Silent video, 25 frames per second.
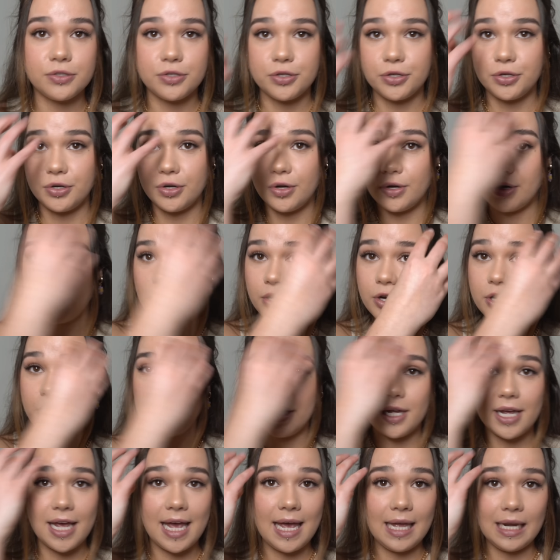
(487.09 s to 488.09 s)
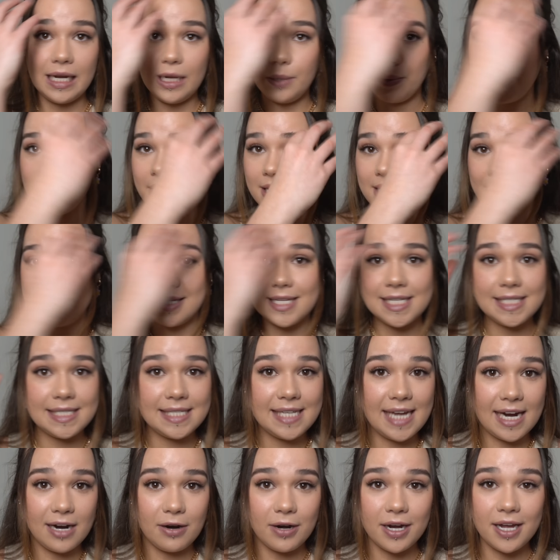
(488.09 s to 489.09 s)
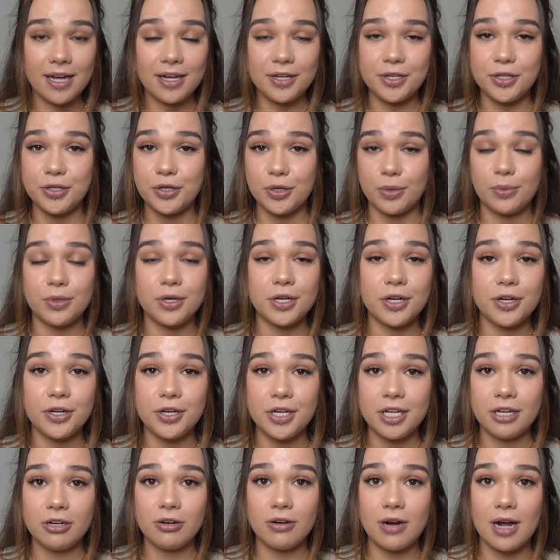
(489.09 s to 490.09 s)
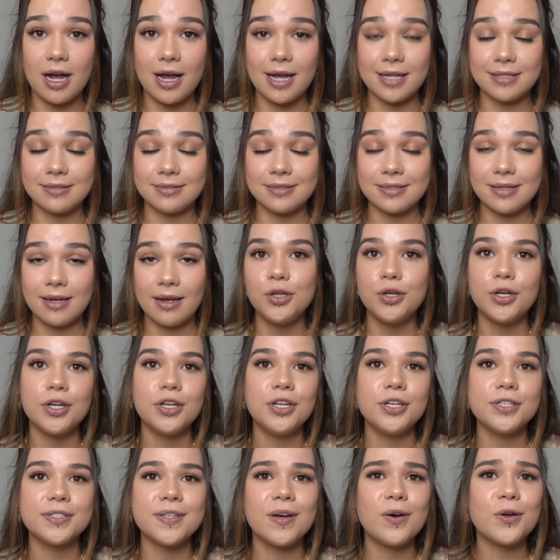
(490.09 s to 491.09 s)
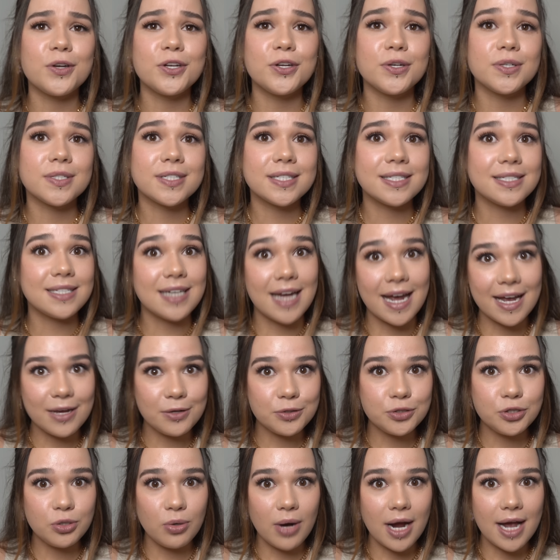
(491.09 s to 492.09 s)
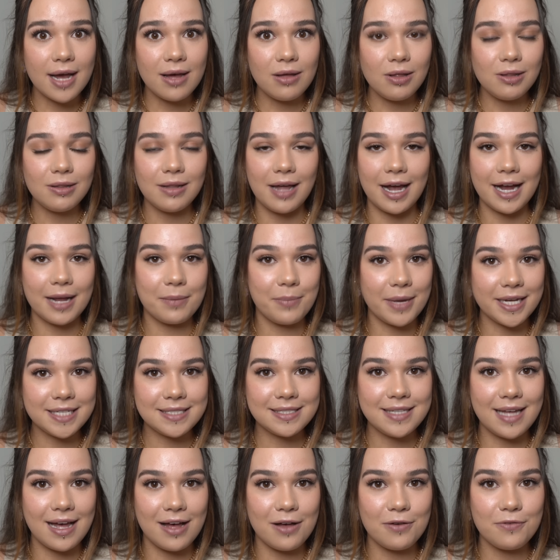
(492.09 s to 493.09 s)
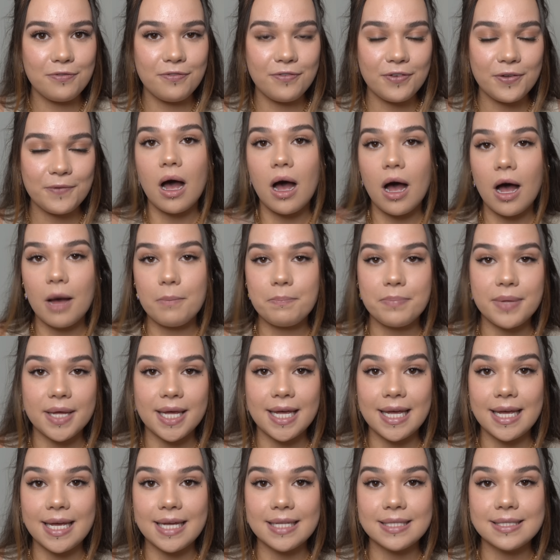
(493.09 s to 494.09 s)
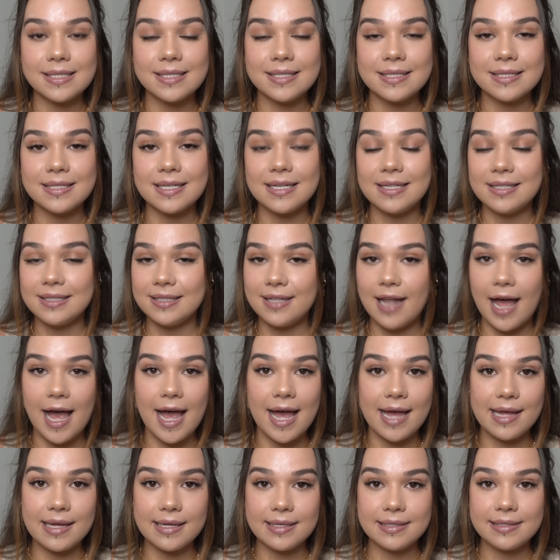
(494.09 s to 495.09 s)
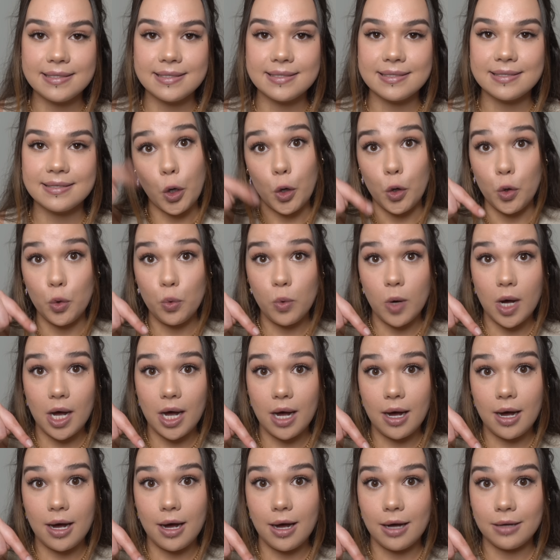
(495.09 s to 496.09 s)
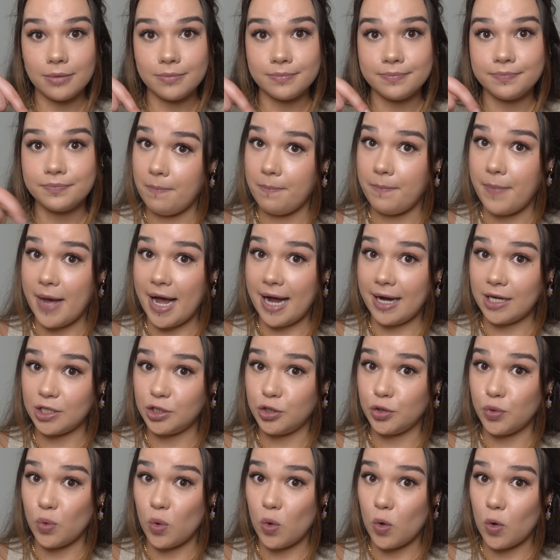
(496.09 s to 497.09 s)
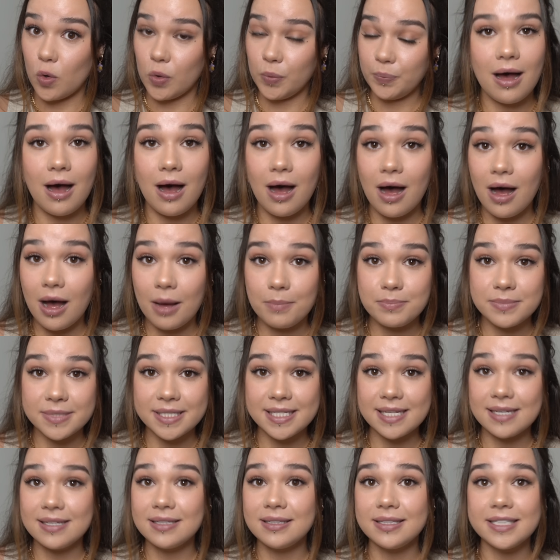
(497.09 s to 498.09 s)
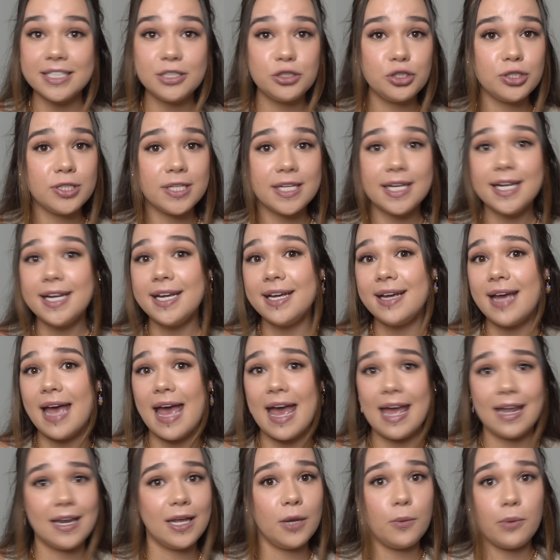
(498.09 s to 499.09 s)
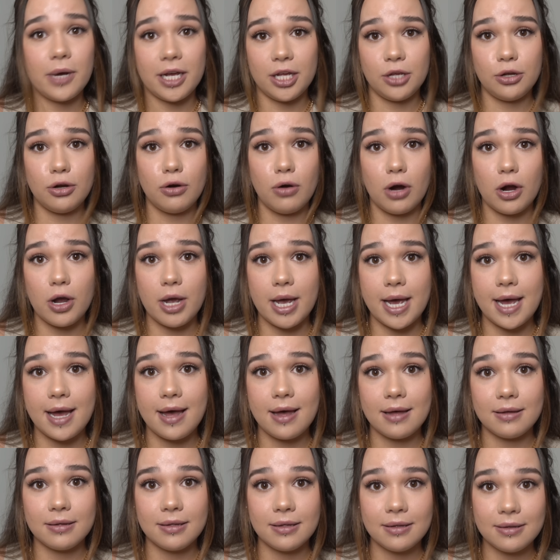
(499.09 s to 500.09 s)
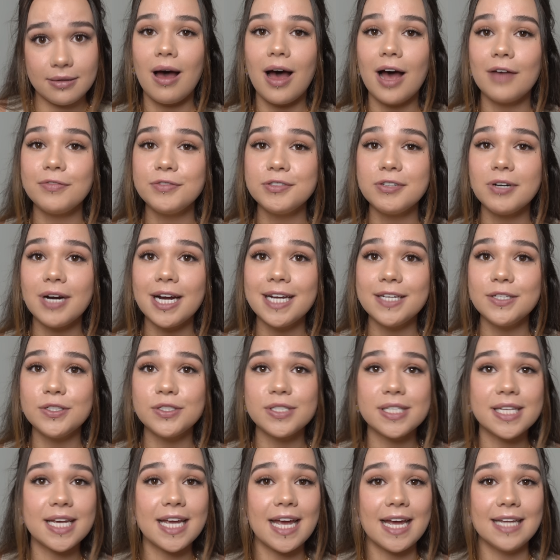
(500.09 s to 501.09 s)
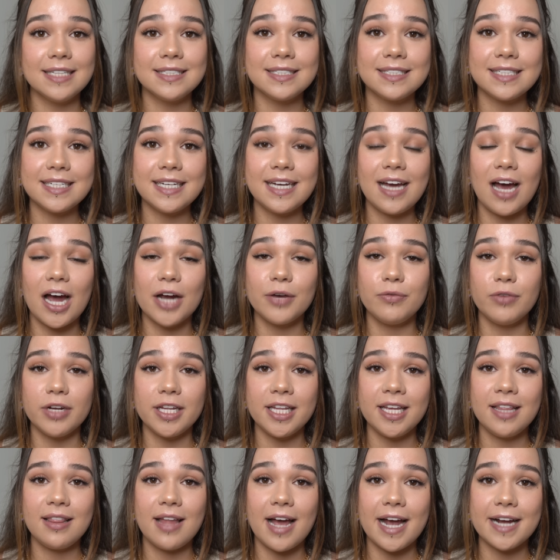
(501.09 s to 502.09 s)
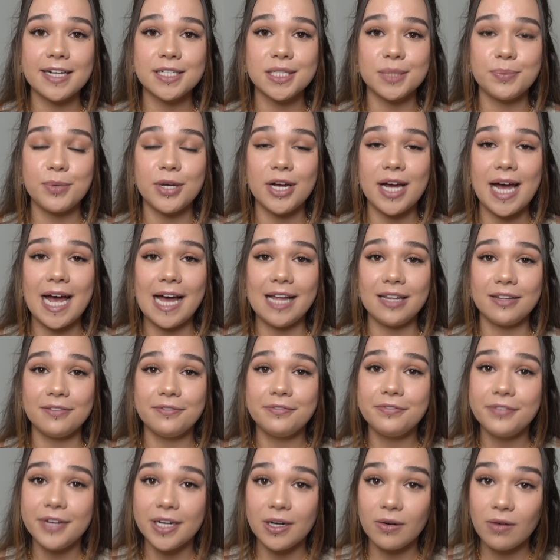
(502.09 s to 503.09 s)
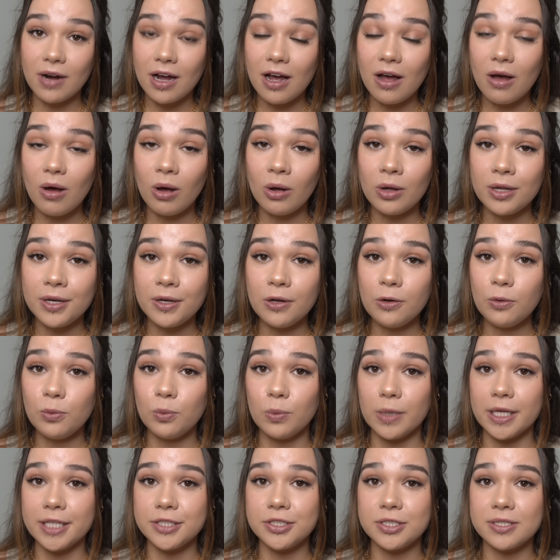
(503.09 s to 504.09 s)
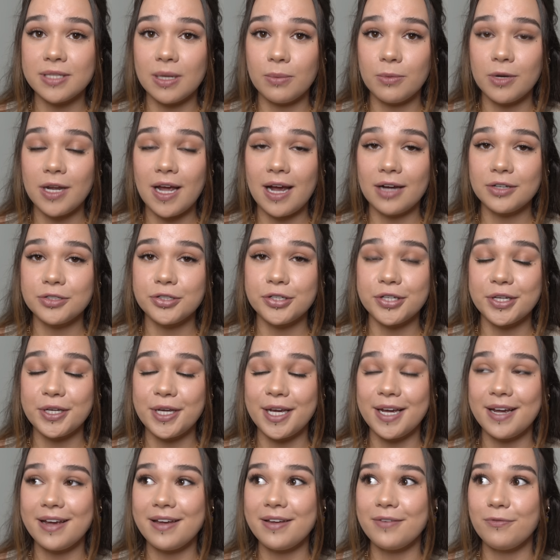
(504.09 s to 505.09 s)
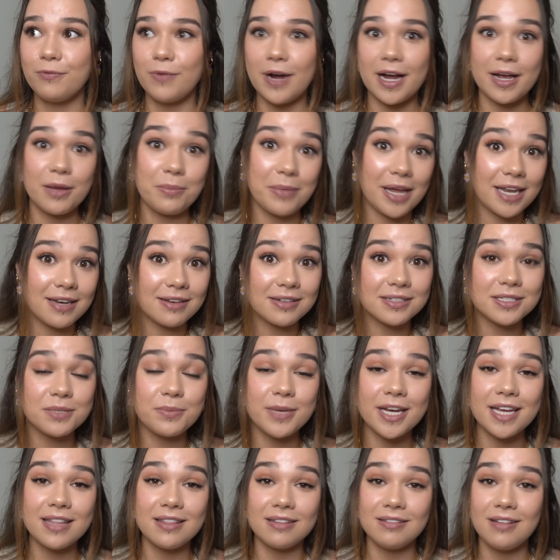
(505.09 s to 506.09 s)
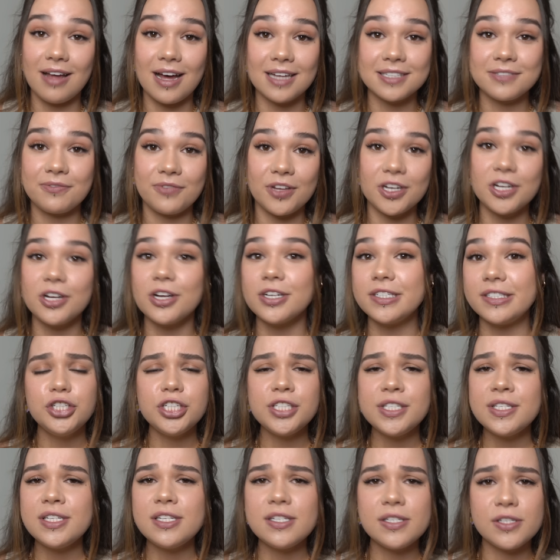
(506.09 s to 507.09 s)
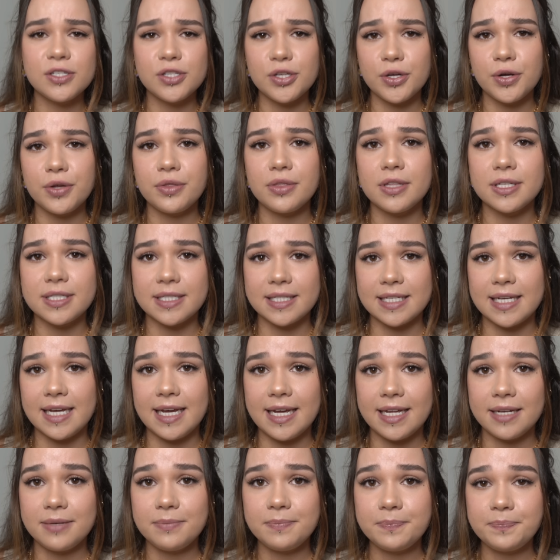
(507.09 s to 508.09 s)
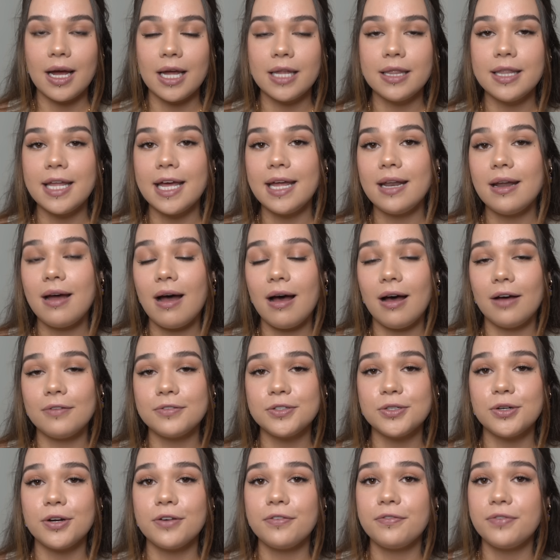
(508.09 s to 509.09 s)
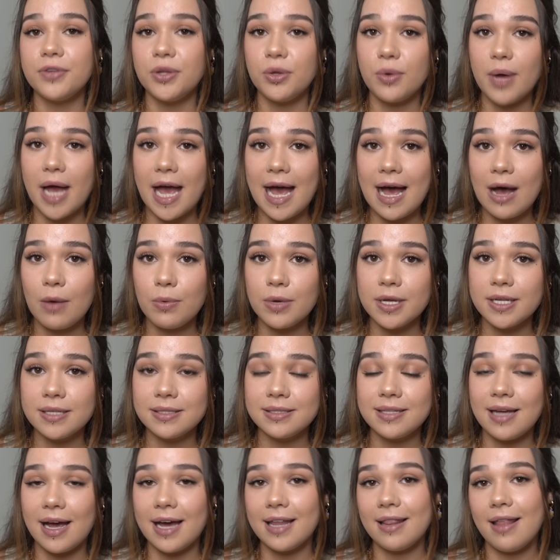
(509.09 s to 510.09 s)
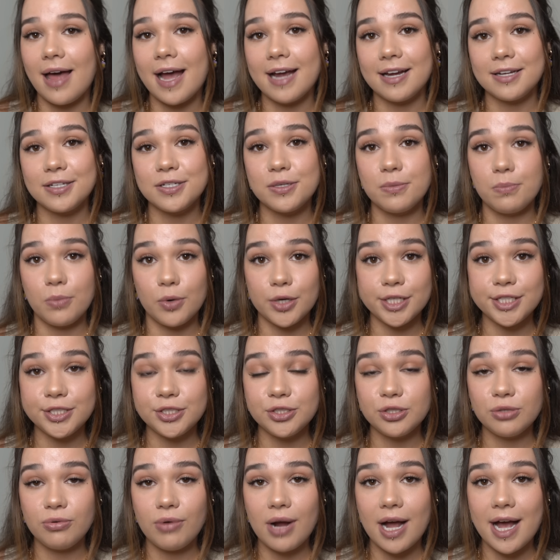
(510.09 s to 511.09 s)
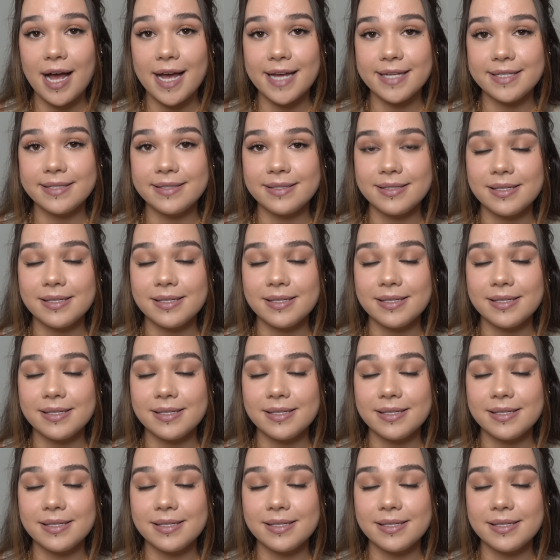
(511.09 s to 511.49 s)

Do not go anywhere near this area. You don't wanna go near your eyes. You can use it on your snail trail like myself, armpits, legs, hoo-ha, back door, arms, literally anywhere you grow hair. After I use the Kenzzi, I really like to put aloe vera on, which someone actually recommended to me in the last video, just to soothe the skin. And then after a few hours, I like to moisturize.